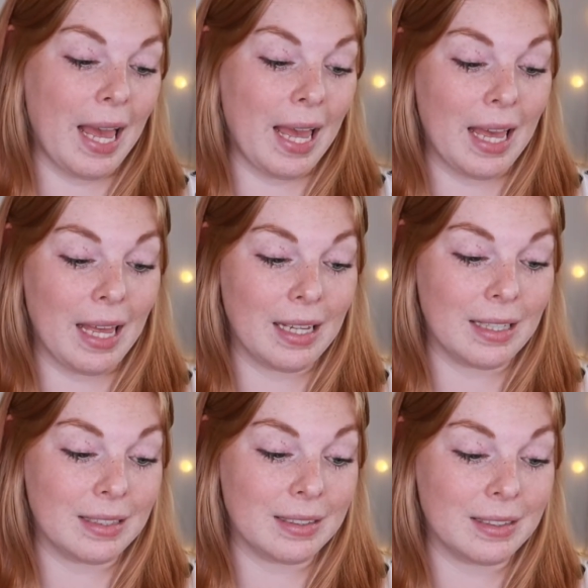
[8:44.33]

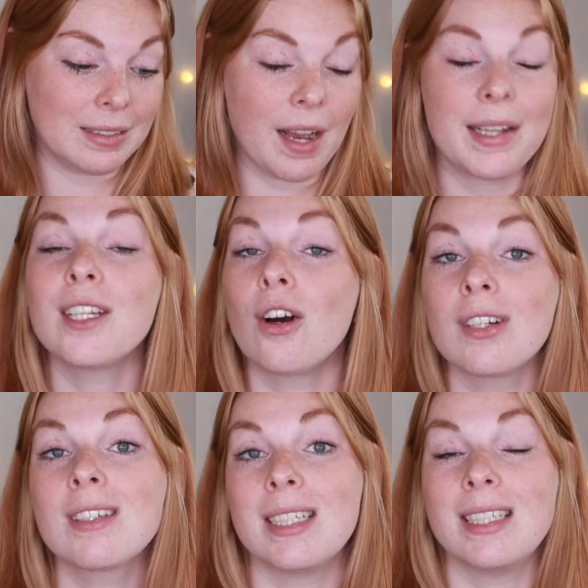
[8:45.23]
And I can
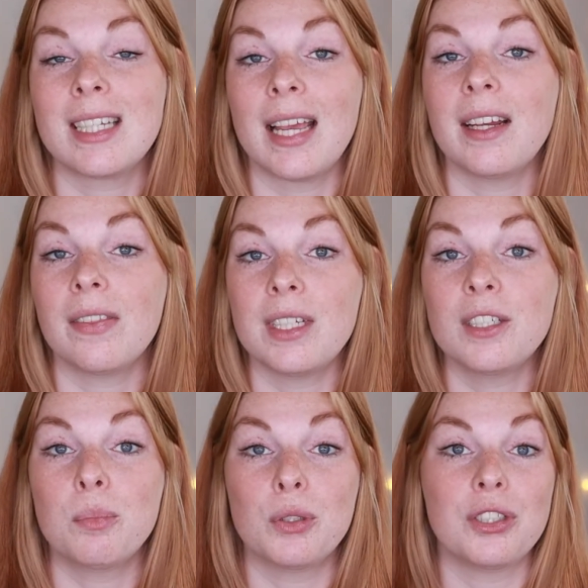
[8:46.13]
honestly say that
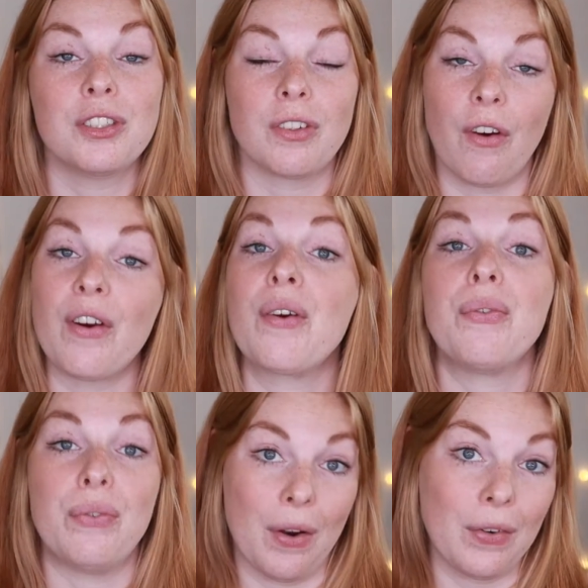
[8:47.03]
these brushes are
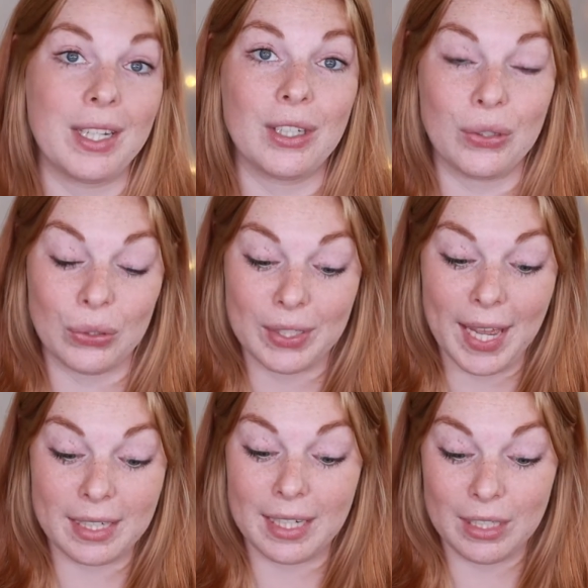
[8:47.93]
very good
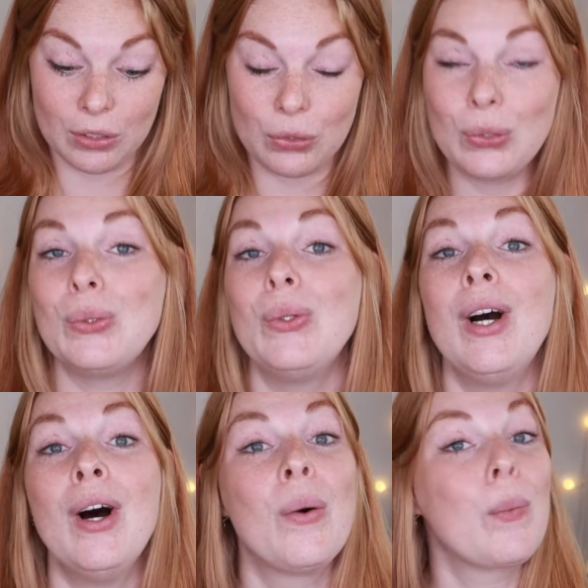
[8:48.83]
and they do
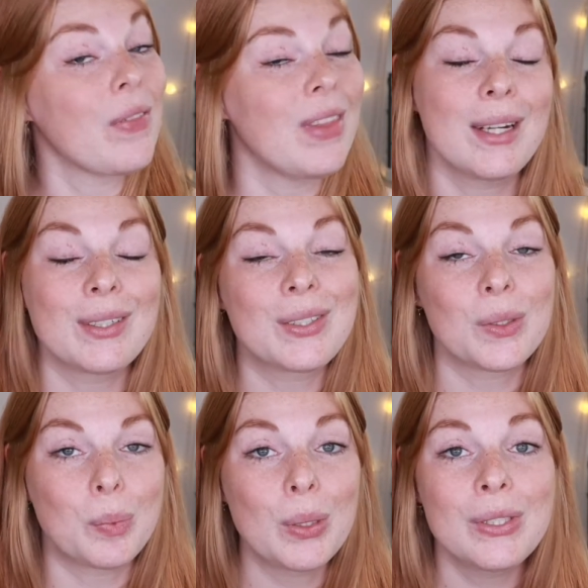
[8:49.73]
what they are
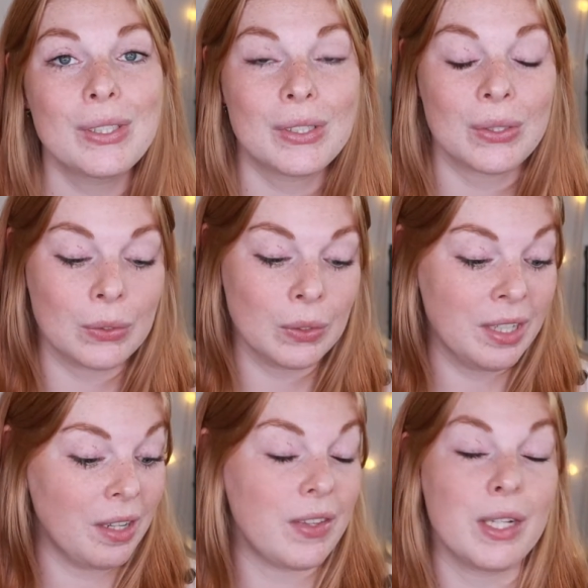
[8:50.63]
supposed to do.
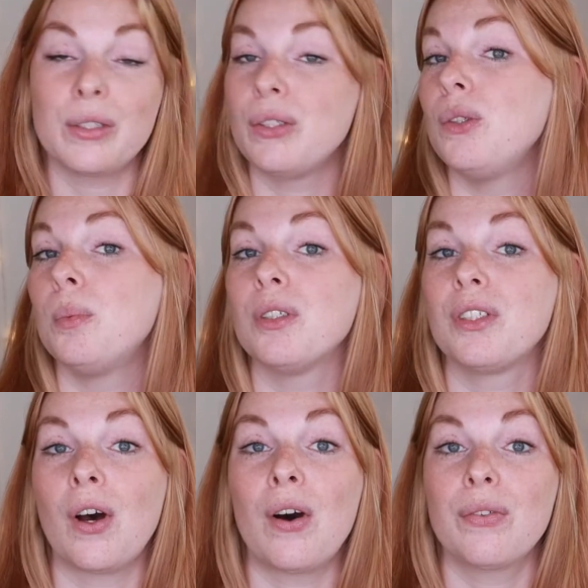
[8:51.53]
They are super
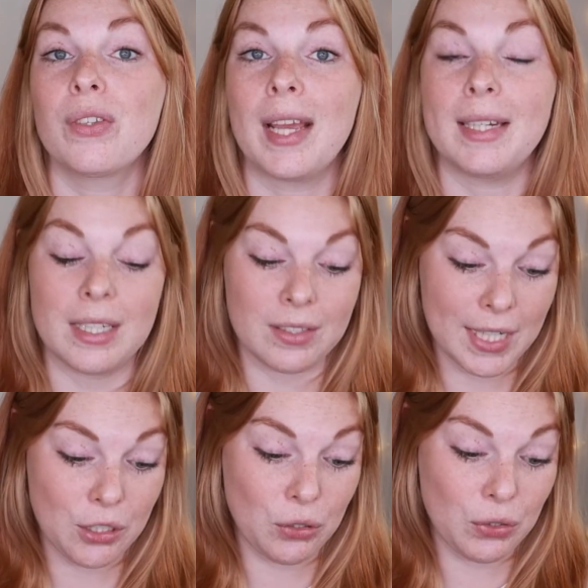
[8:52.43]
soft and
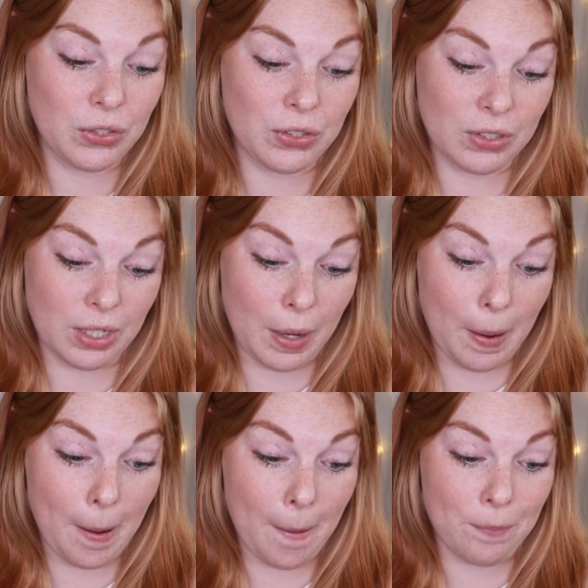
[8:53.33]
they just
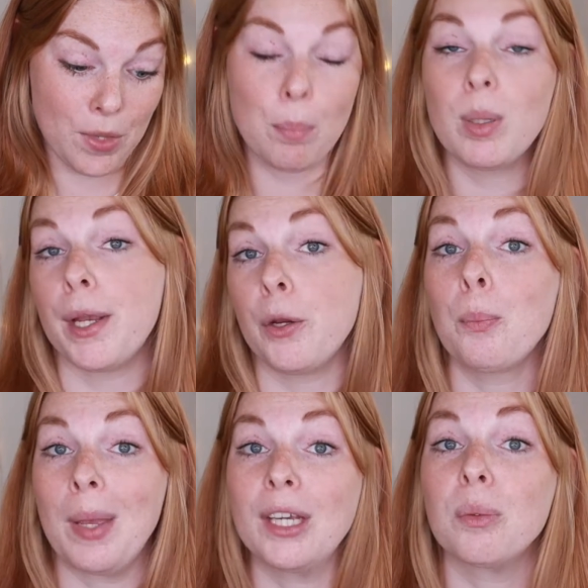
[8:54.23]
apply
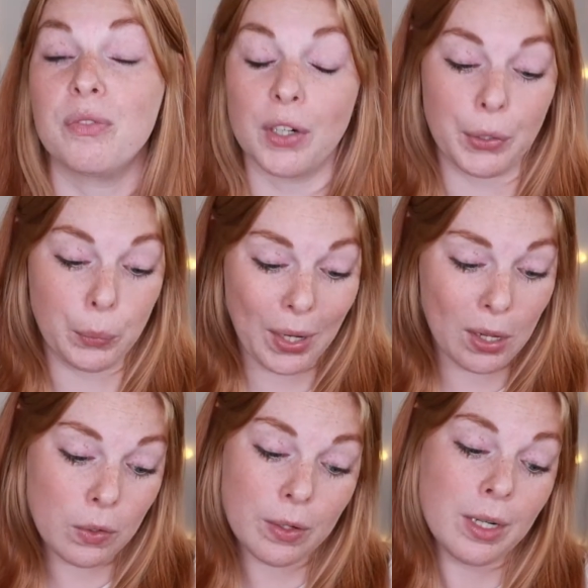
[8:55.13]
your makeup very
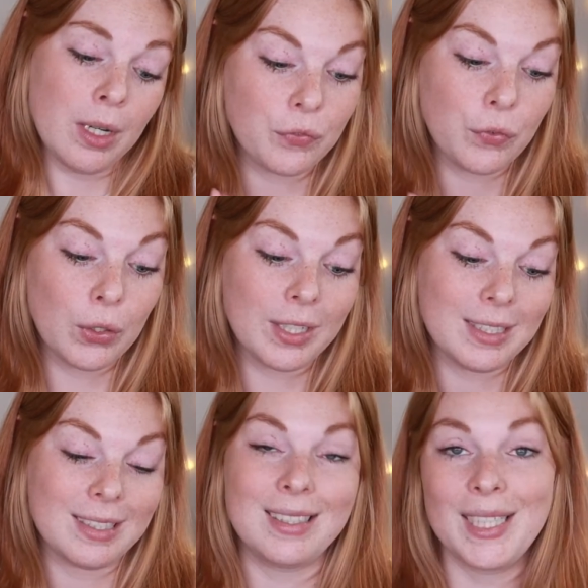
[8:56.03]
well.
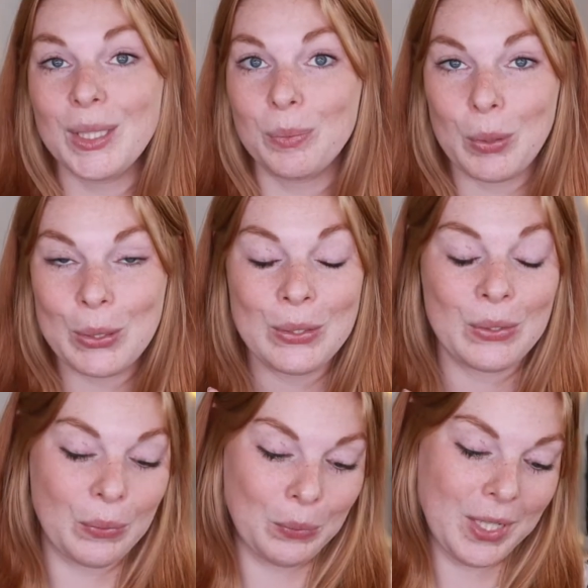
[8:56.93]
For this
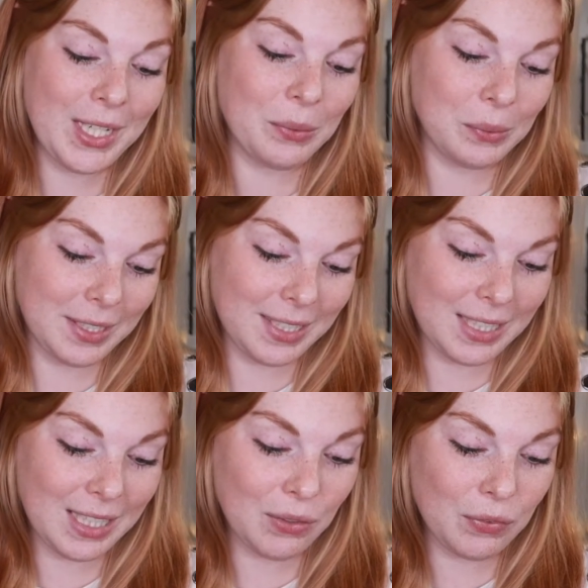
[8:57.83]
box, we
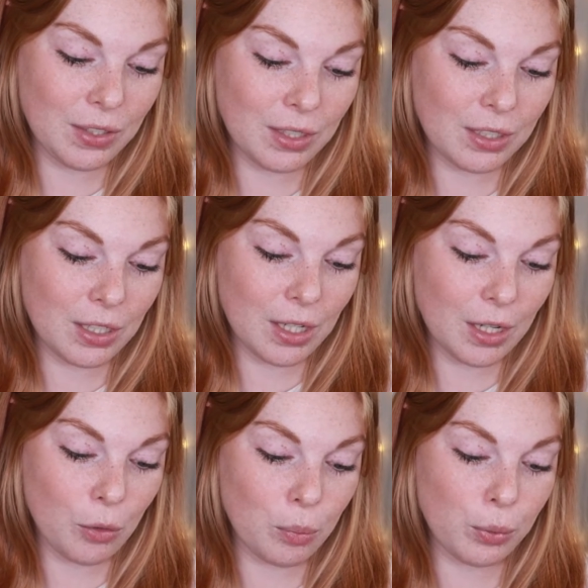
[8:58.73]
received
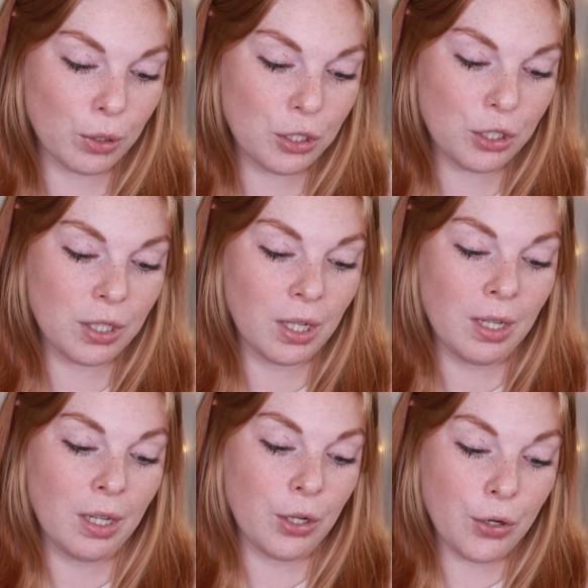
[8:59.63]
the brush
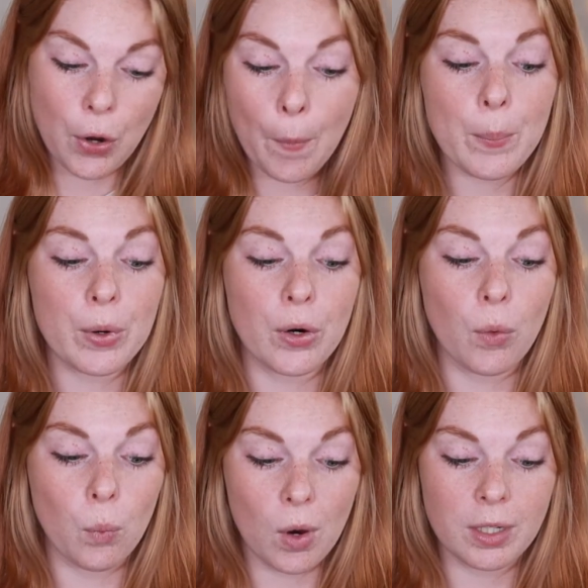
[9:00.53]

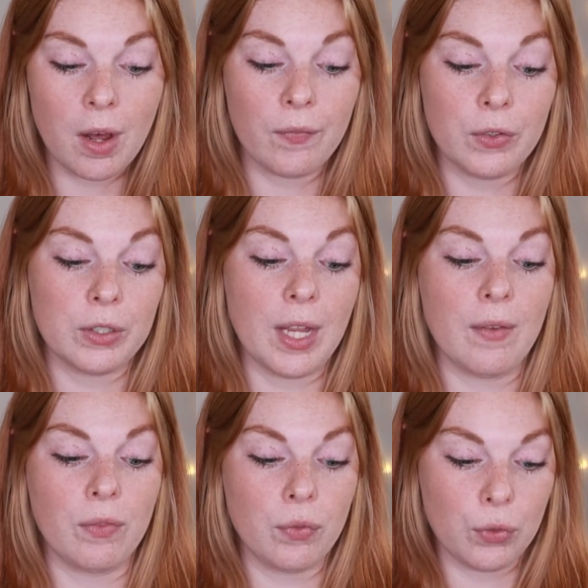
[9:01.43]
number
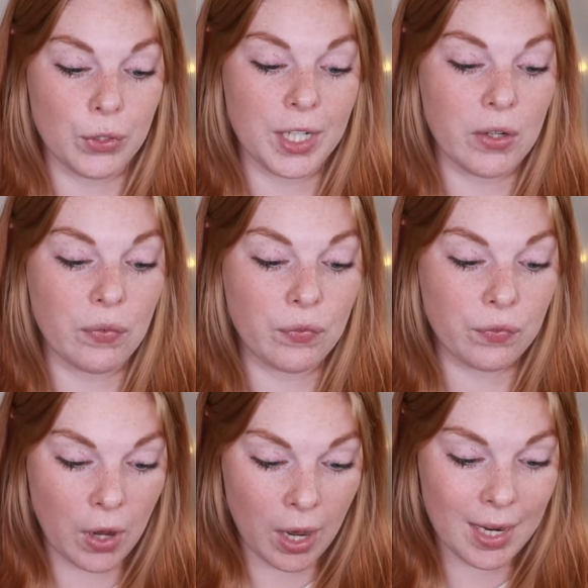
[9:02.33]

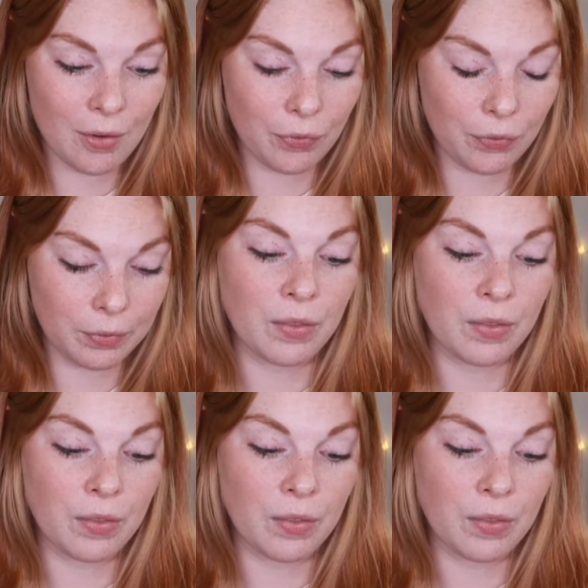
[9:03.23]
135.